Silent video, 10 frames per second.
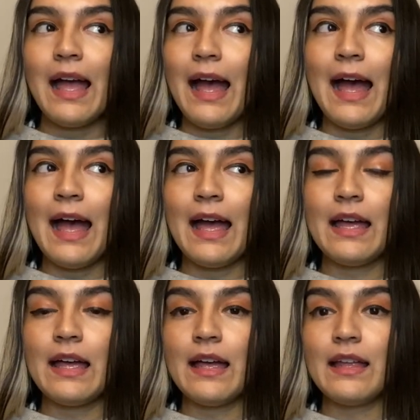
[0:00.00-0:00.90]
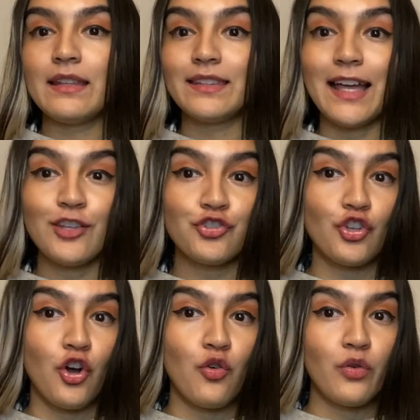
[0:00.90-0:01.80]
and that's
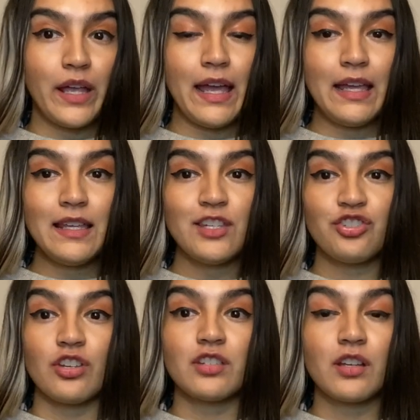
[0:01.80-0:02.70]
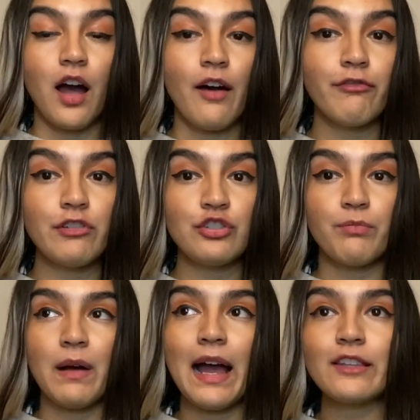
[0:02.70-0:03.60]
okay it's just covering your
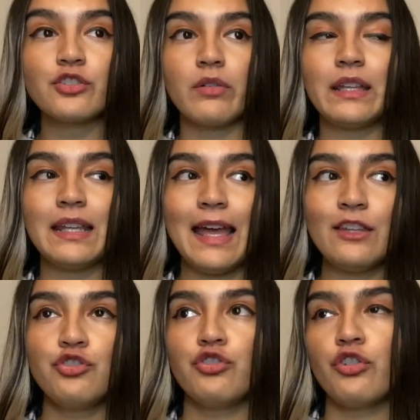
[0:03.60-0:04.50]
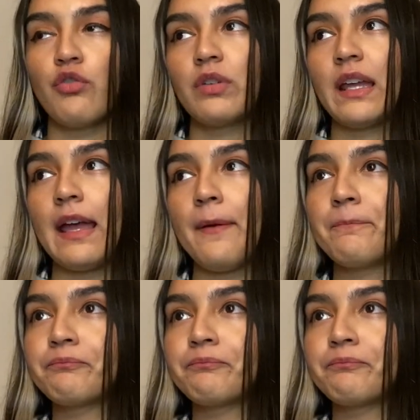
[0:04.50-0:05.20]
back so in the end you don't get